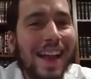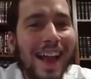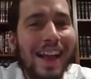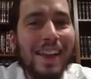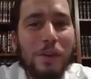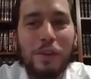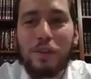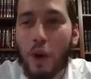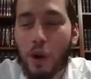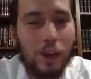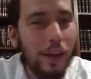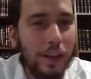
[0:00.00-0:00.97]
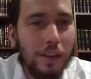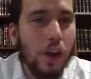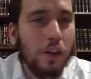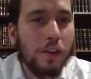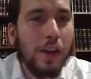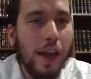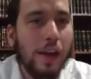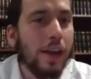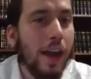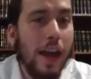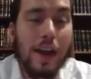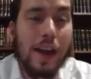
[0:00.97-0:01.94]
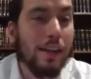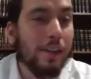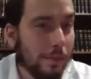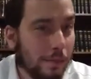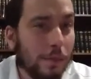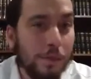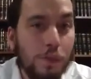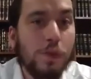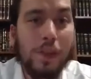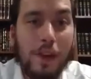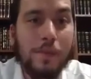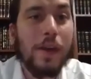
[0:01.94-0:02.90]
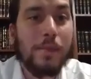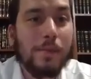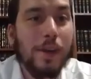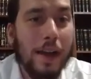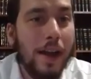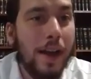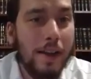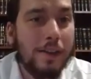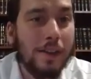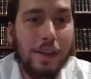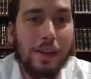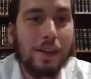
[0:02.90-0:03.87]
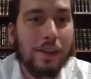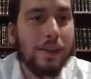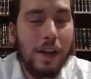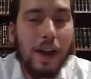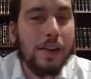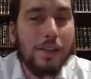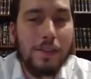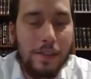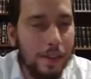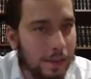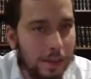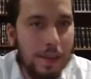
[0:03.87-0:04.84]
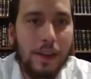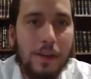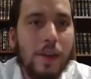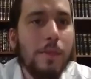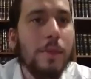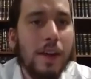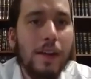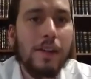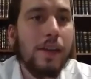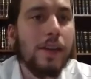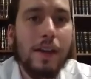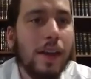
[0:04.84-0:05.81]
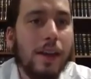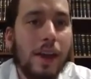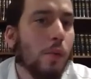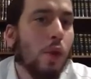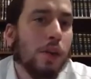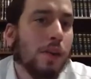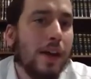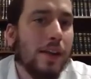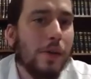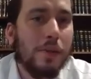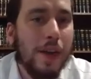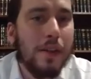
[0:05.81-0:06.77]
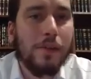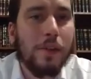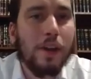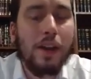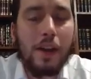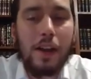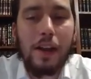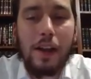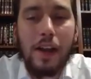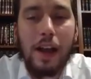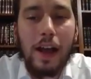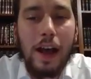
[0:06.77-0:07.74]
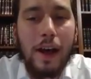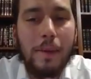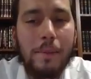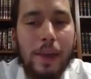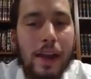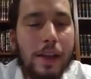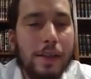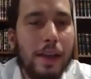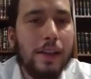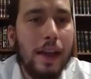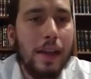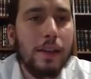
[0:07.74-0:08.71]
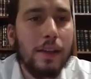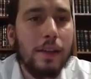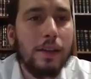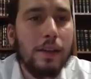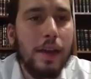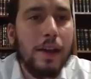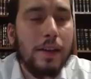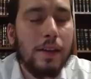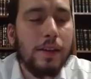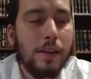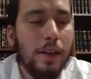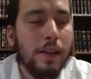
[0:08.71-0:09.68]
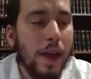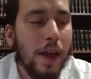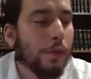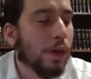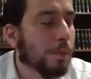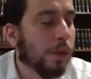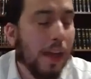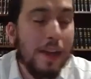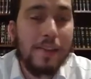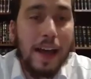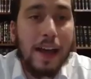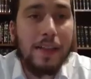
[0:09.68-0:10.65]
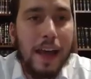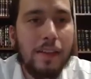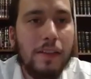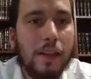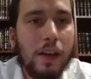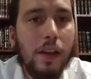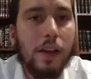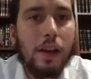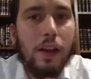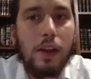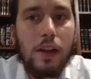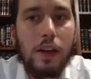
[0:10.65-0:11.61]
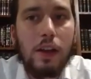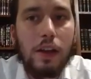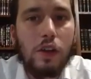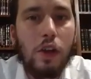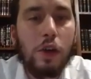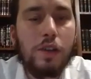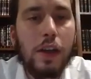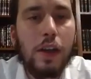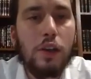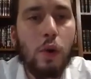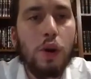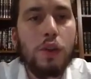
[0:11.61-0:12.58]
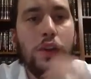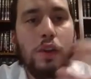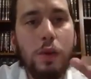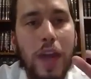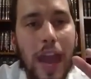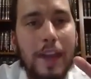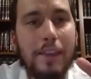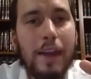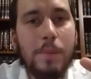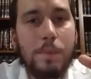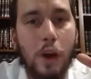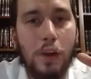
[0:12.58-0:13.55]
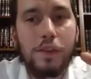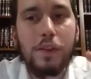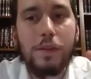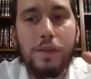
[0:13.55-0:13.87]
and they were totally intoxicated, and I refused to give them. I had to, I didn't give them, and that's it. And then they walked out, and that was the end of it. And I think that if every place had that, it's, in order to create that positive